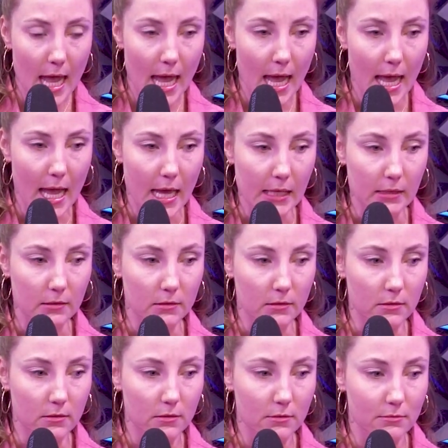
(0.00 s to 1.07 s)

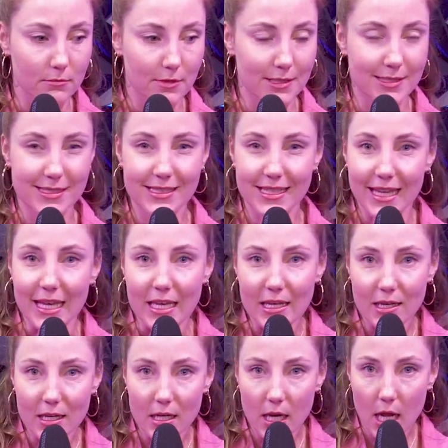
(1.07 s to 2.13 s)
and
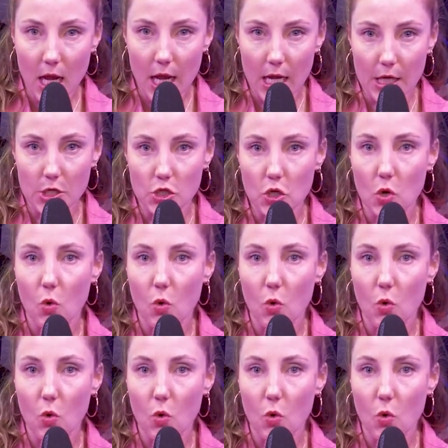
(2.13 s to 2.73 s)
skin and